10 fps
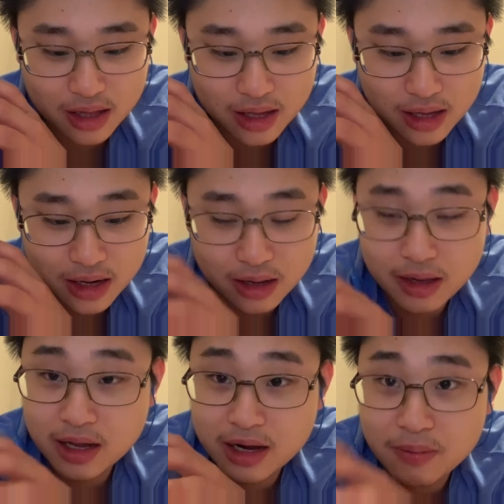
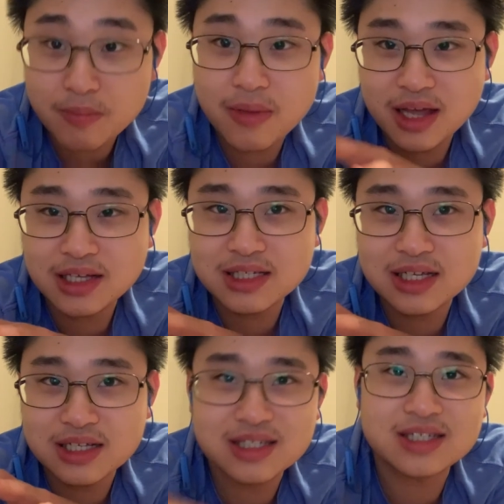an
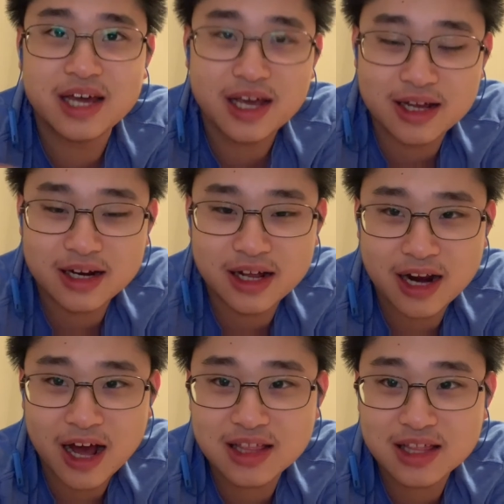amazing stand, and
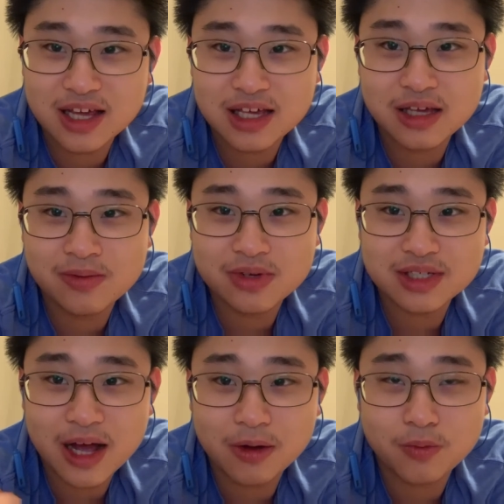I think he was
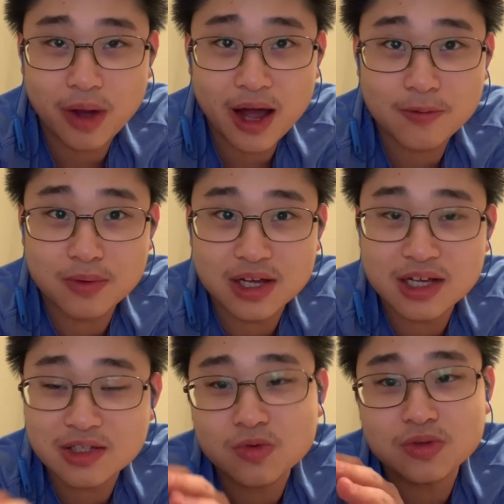held back
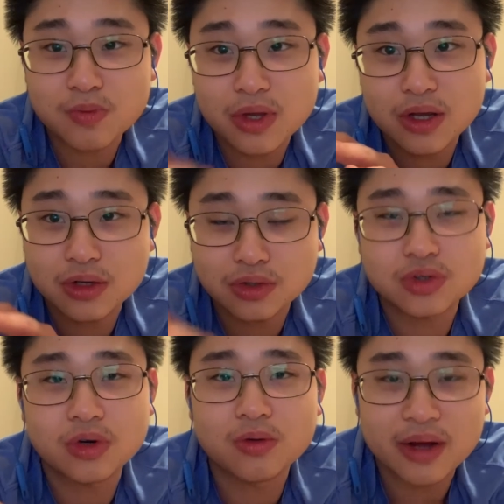because he was being
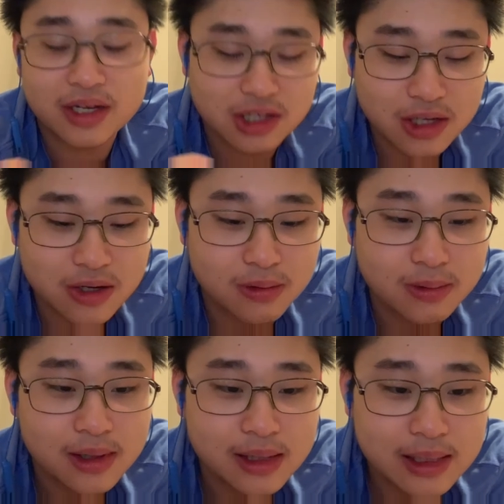controlled by Dio.
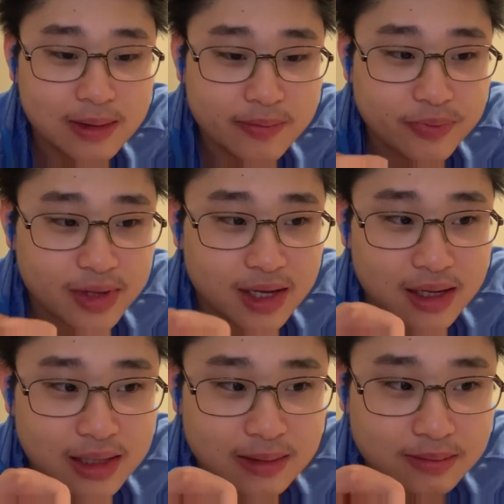
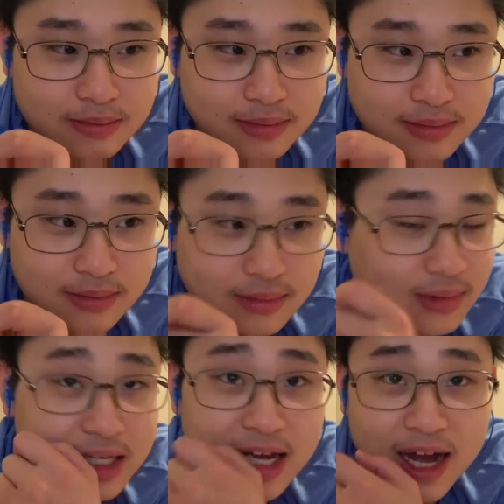And
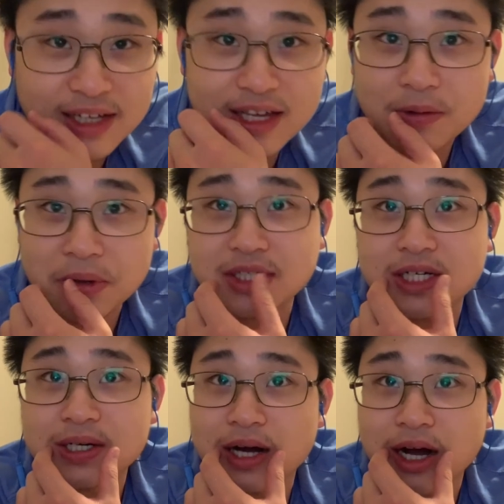yeah, I can't wait
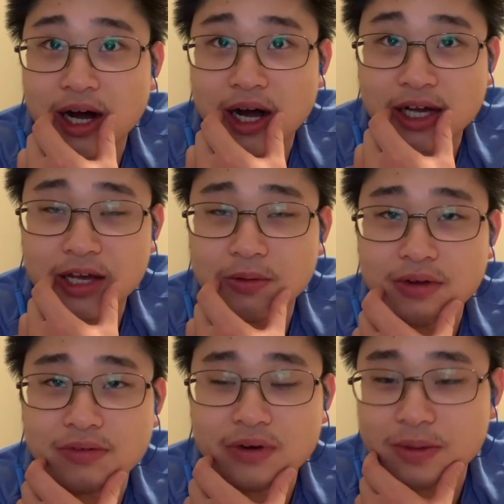until I can't
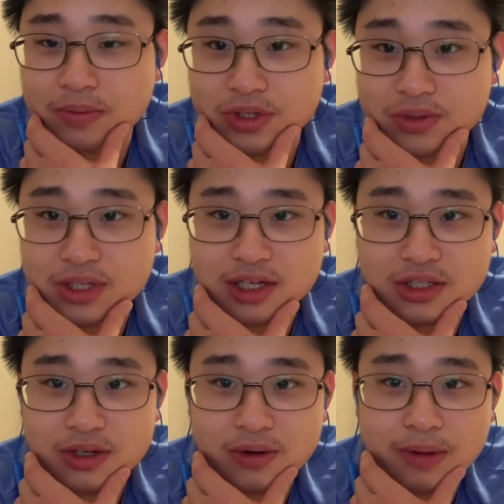wait for episode 6,
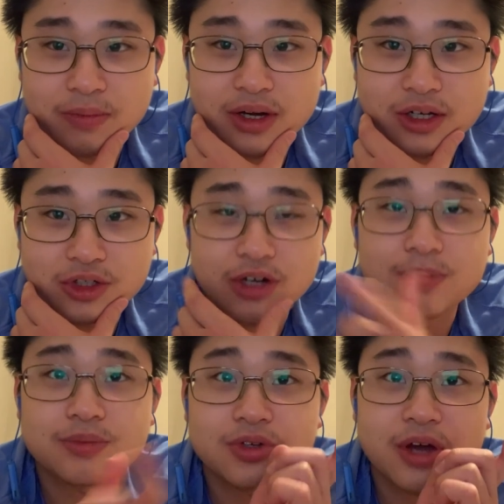so I'm gonna
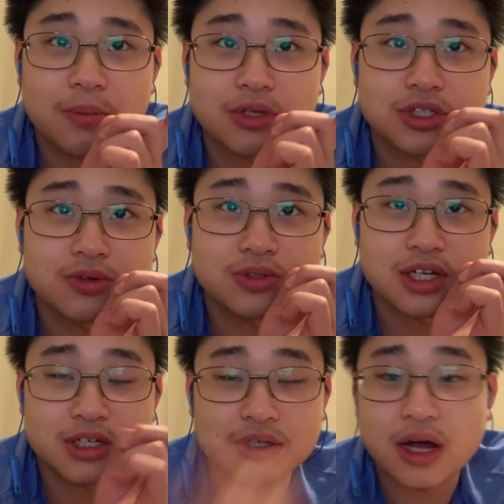jump to episode
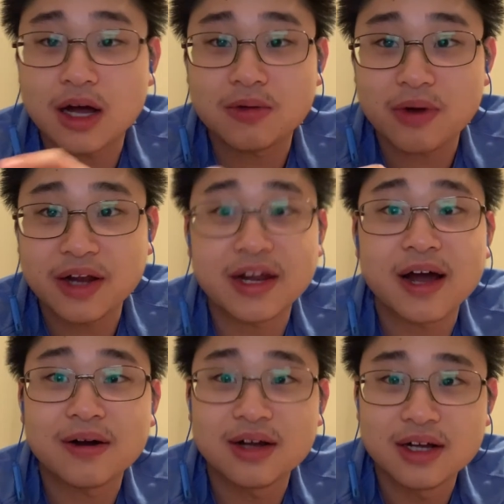6 right now.